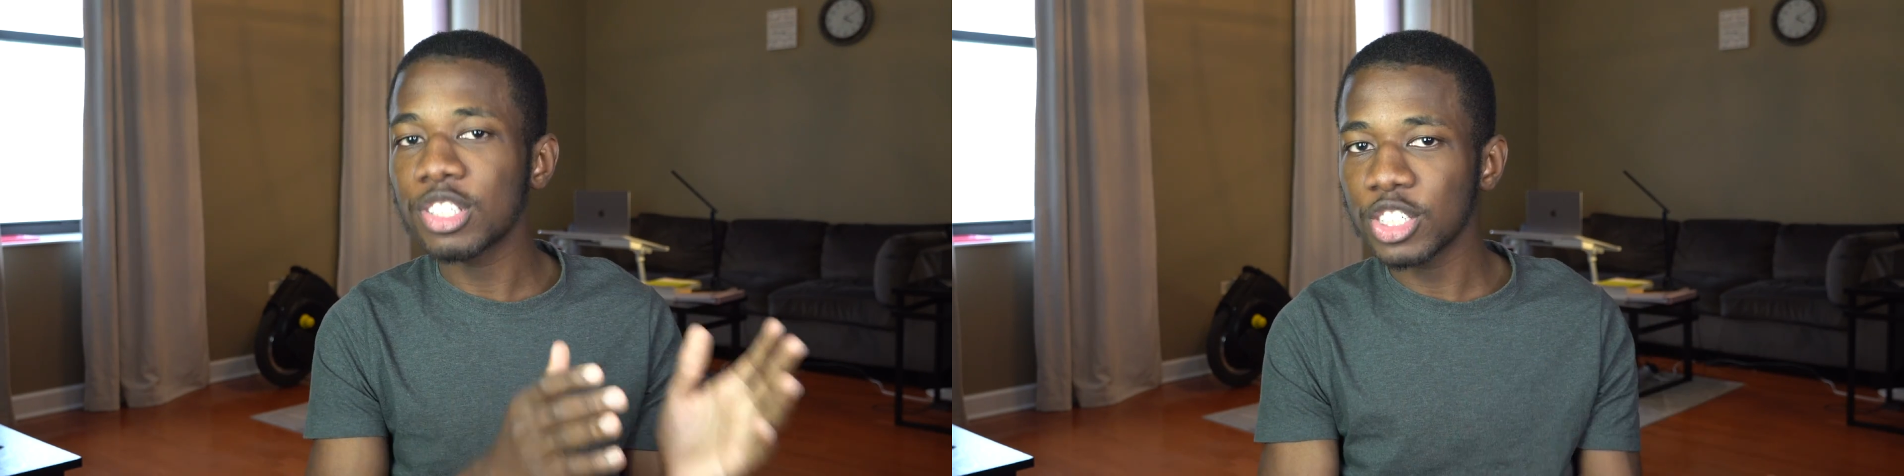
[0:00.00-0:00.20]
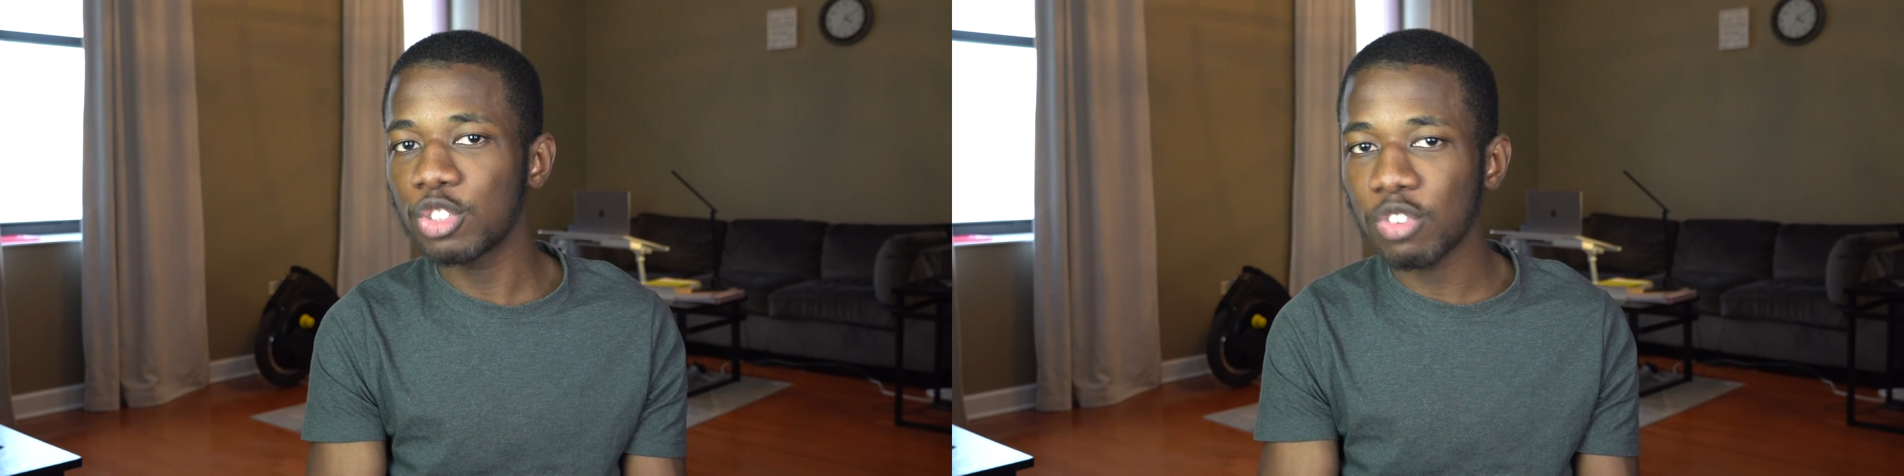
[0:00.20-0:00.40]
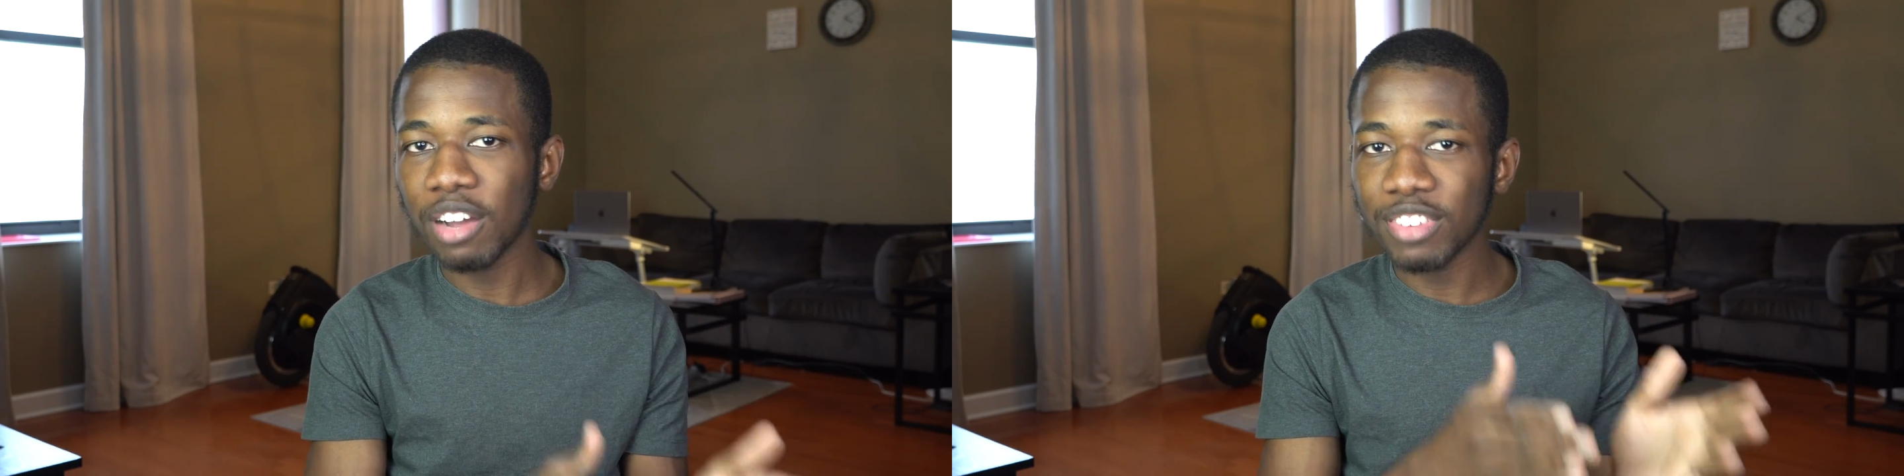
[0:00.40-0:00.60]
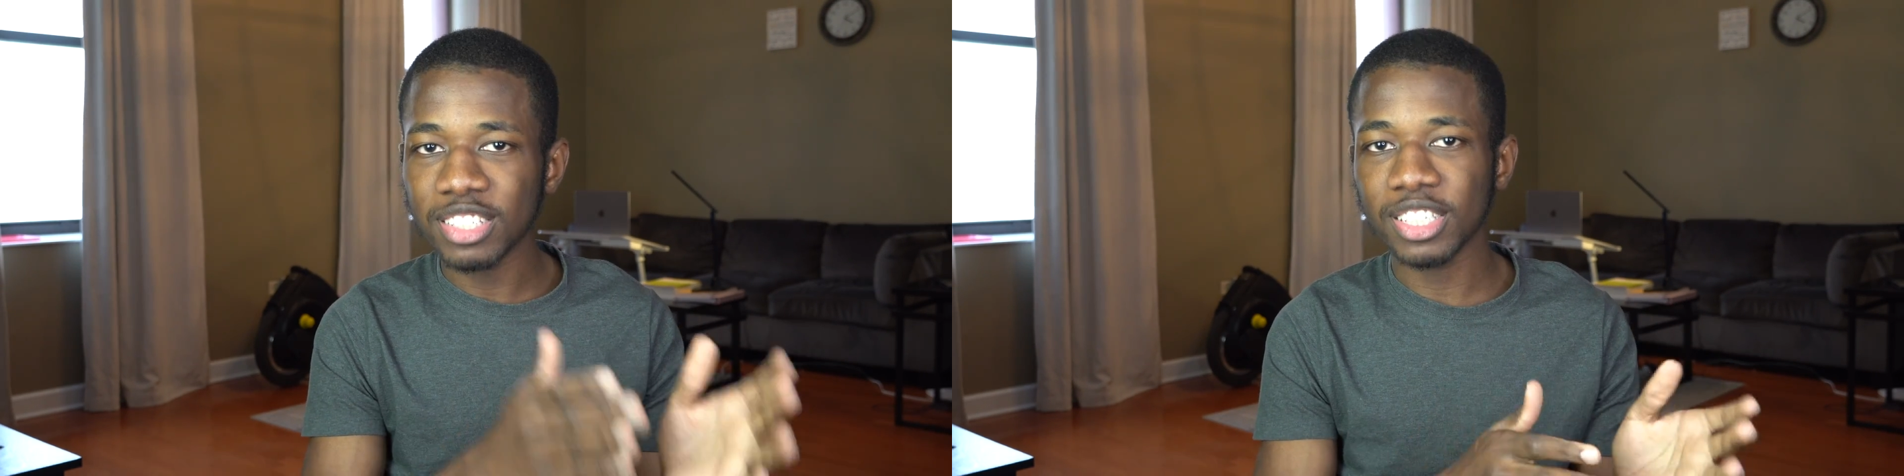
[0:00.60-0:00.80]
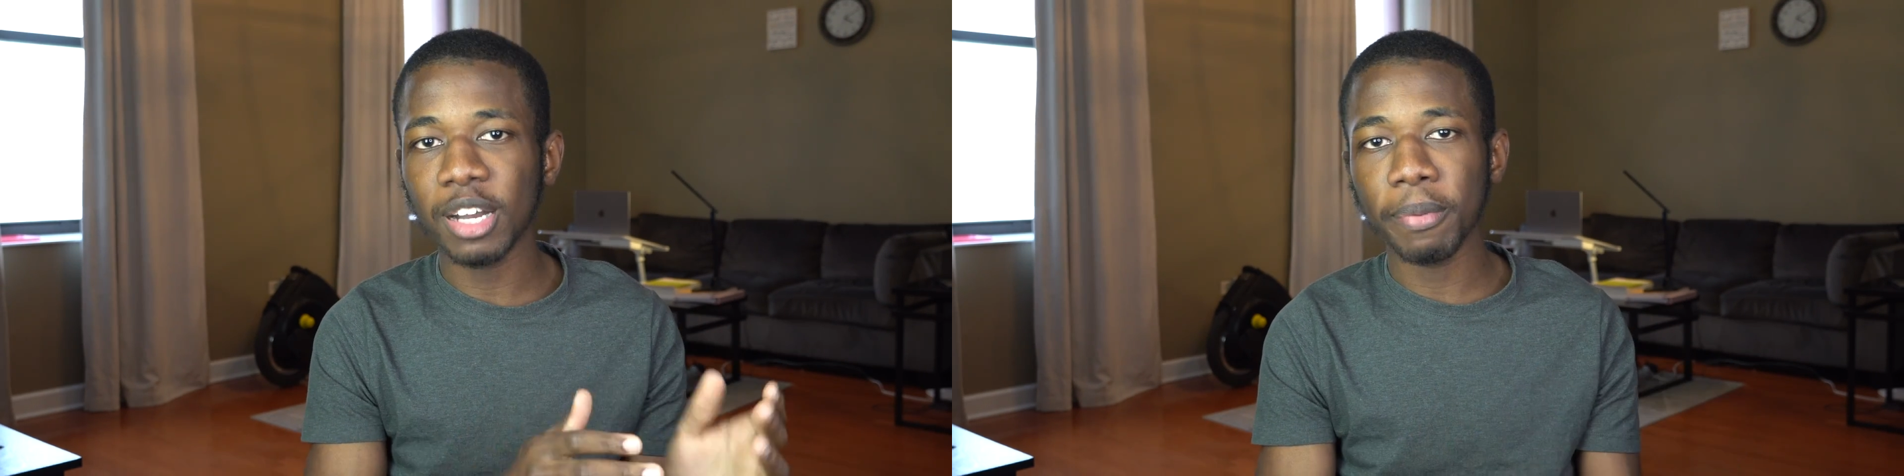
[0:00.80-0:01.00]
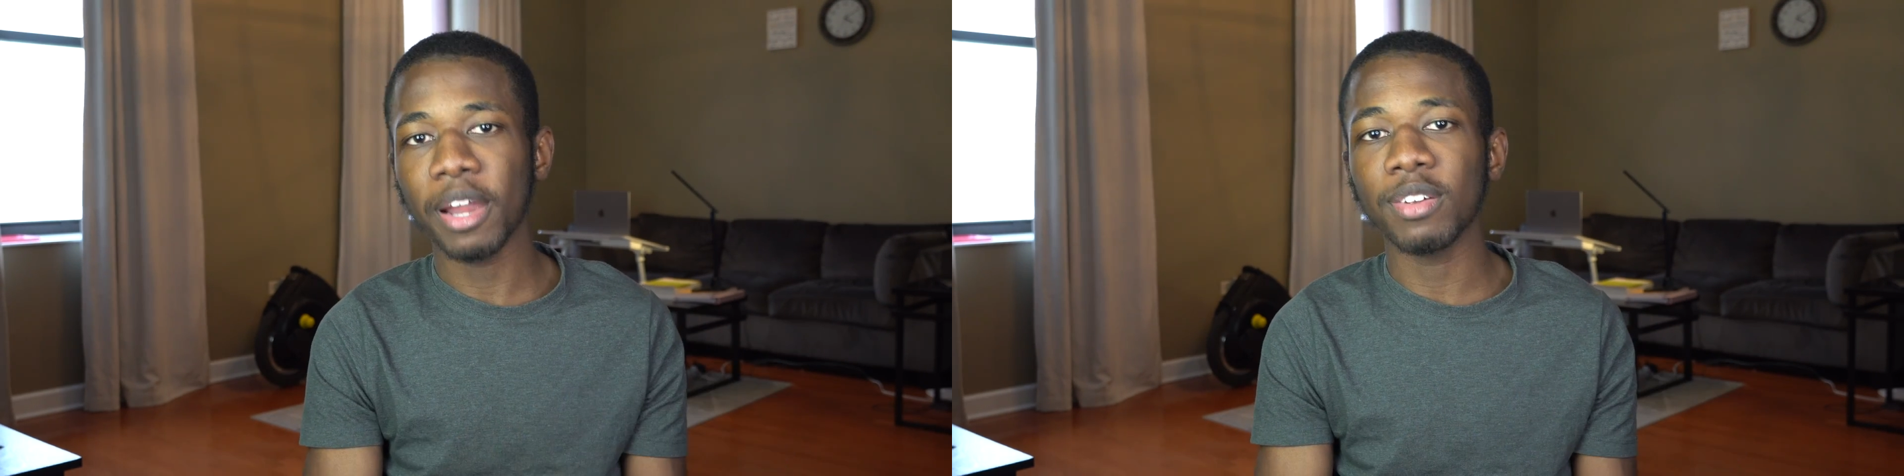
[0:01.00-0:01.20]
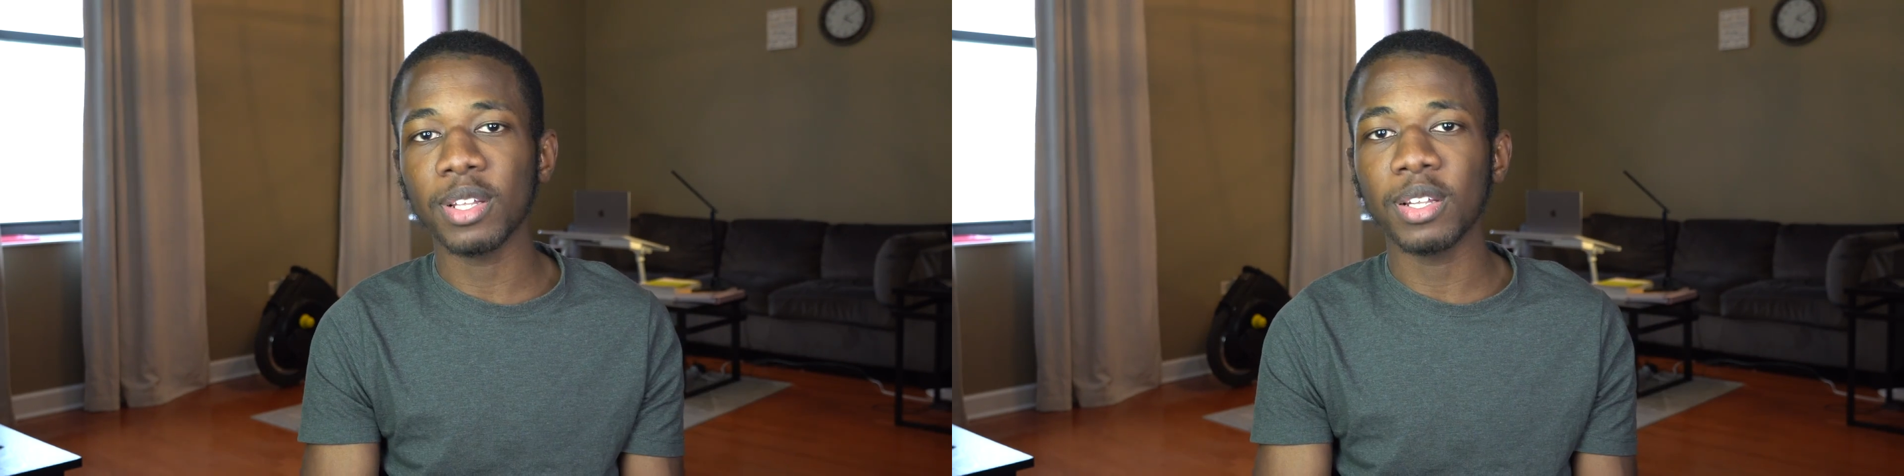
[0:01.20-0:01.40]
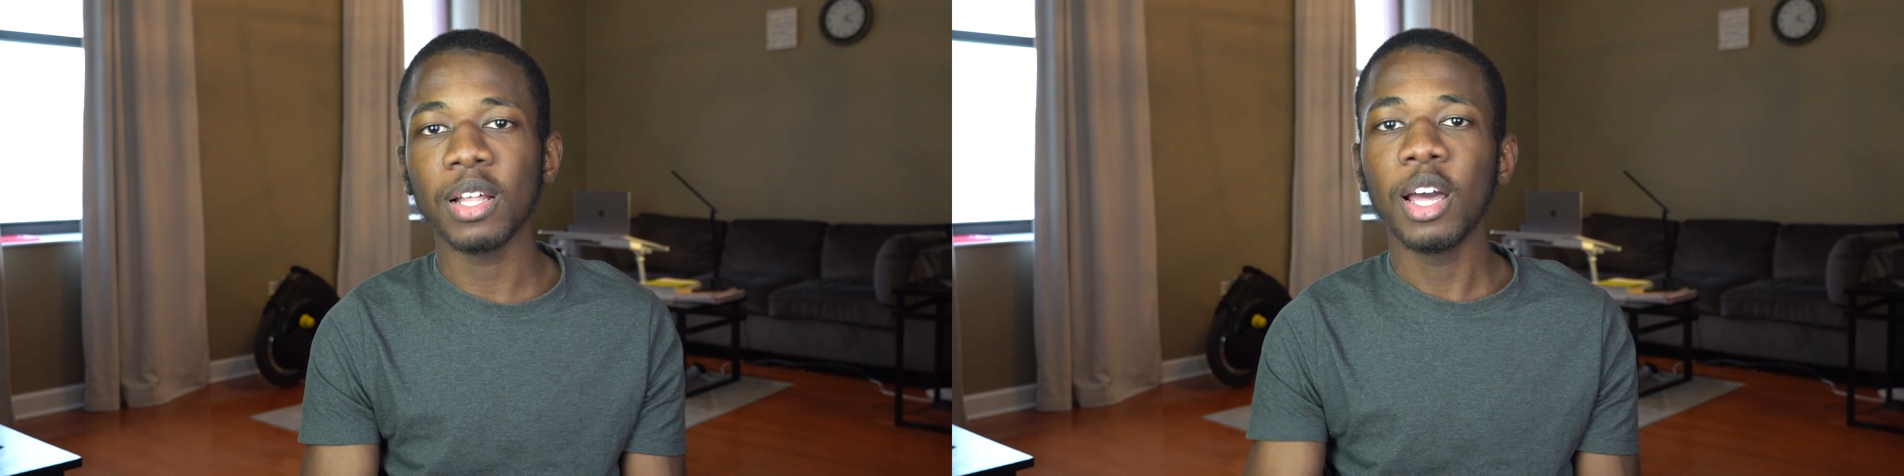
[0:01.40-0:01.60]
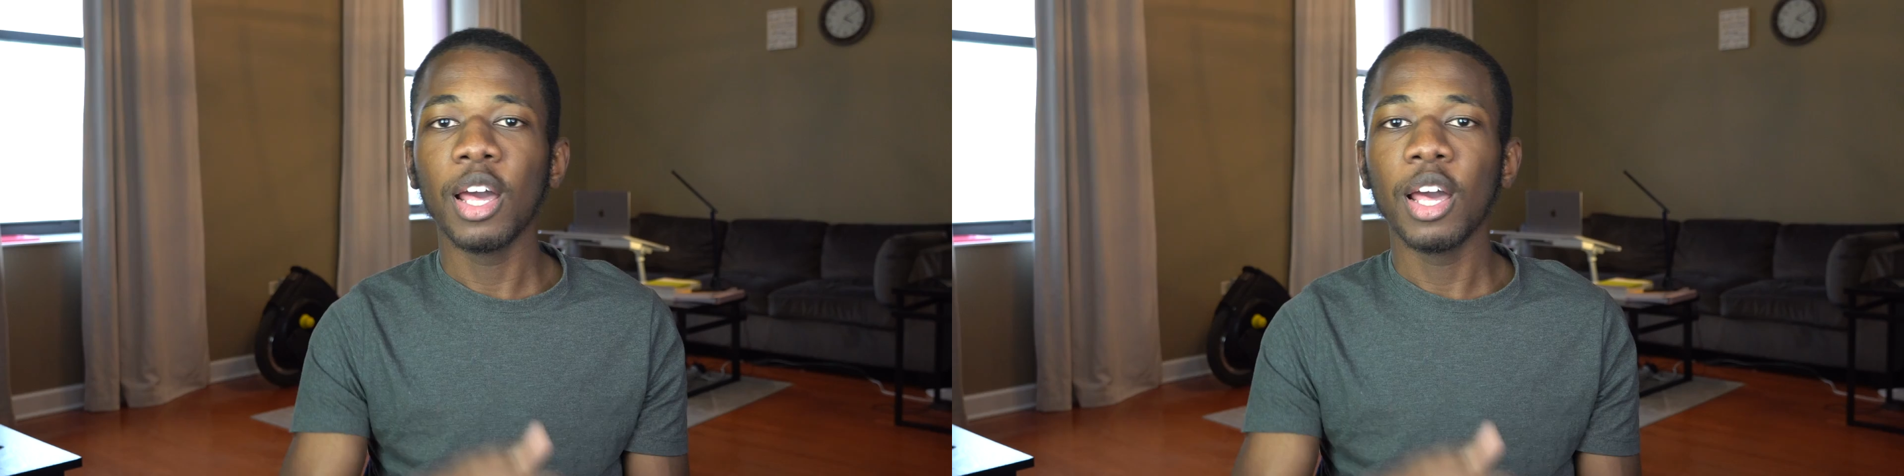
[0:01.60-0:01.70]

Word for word: C drive inside Parallel.